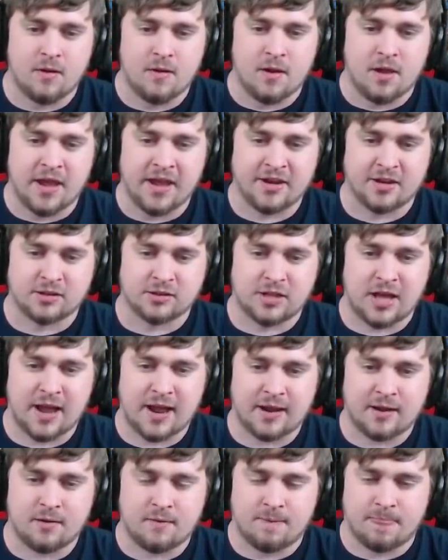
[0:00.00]
into
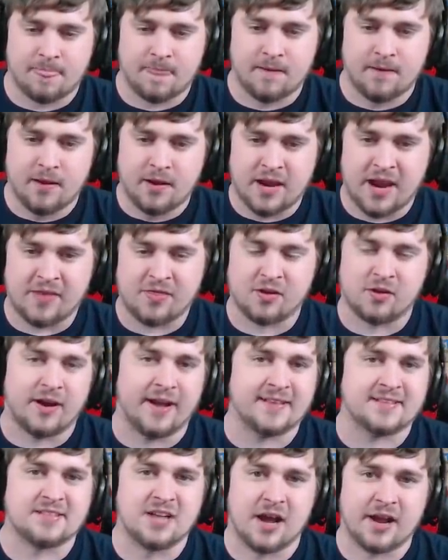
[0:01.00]
light, and the
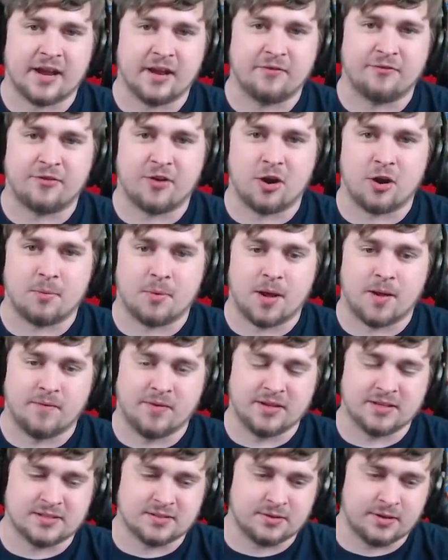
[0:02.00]
light's not confirmed
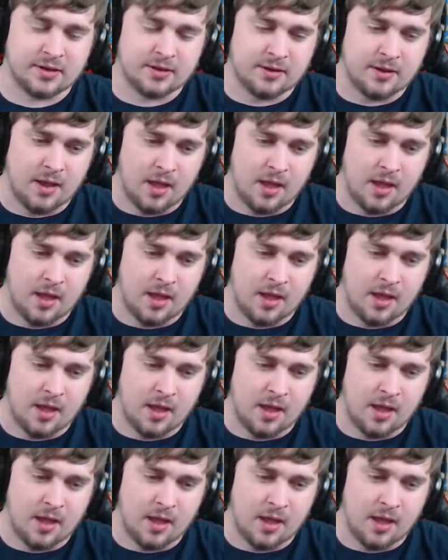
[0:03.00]
obviously.